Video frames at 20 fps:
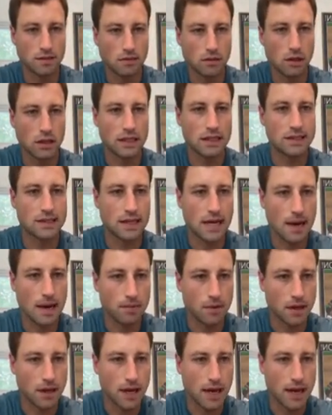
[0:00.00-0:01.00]
of lease
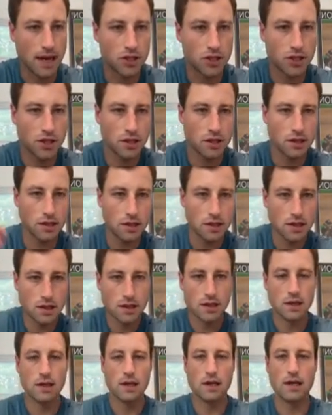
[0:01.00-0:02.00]
application.
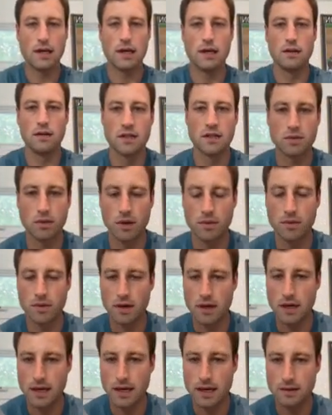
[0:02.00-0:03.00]
And this way
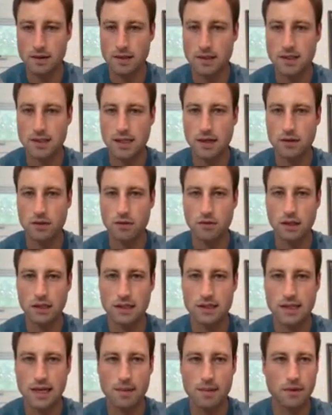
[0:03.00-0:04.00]
we're going to get the standard
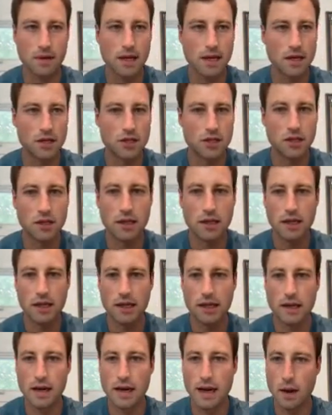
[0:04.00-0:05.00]
lease application
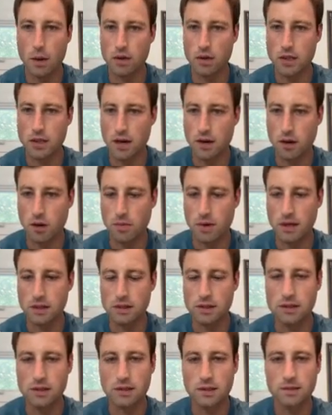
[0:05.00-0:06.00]
in our
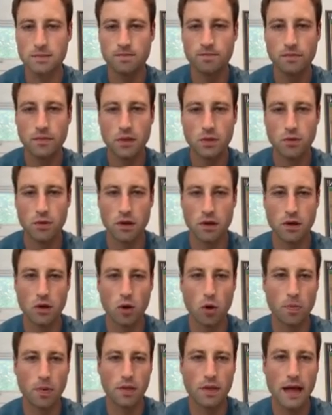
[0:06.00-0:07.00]
documents. We're going to
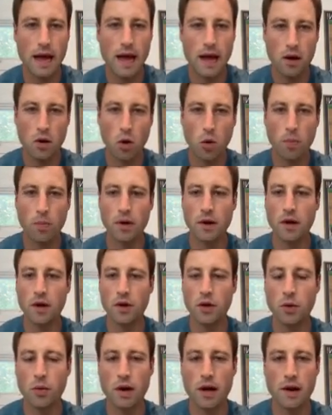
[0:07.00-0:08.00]
open that, open a
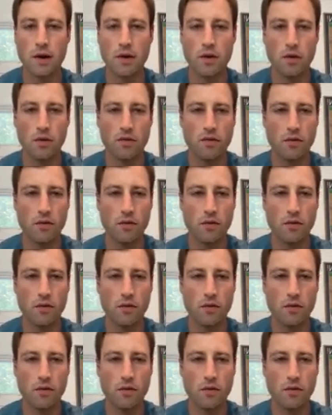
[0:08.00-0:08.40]
new editor